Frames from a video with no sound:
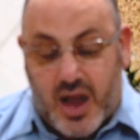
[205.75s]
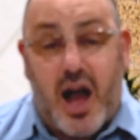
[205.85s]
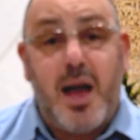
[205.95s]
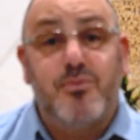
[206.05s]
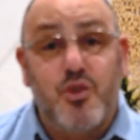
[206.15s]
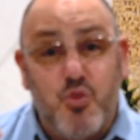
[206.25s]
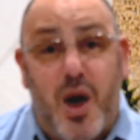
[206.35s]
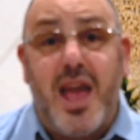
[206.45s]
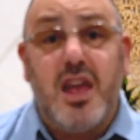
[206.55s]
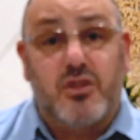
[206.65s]
I'm the
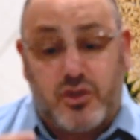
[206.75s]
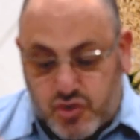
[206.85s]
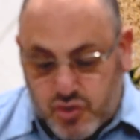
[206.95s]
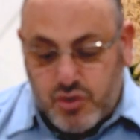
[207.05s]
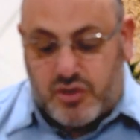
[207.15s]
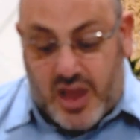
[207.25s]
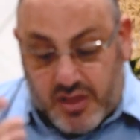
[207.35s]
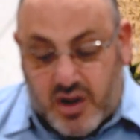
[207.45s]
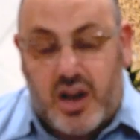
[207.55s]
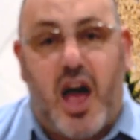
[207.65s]
way, the truth
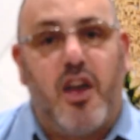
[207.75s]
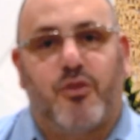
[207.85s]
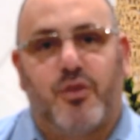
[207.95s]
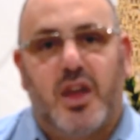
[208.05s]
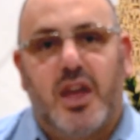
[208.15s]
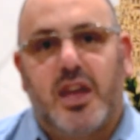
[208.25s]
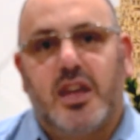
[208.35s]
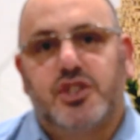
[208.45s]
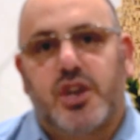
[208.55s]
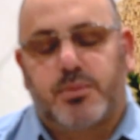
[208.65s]
and the life
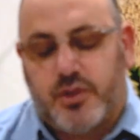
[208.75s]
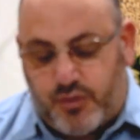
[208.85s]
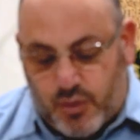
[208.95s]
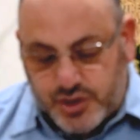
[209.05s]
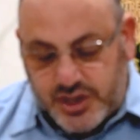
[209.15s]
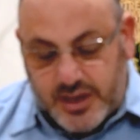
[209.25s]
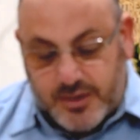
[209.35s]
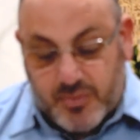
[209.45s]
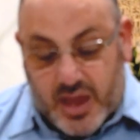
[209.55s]
in chapter 14,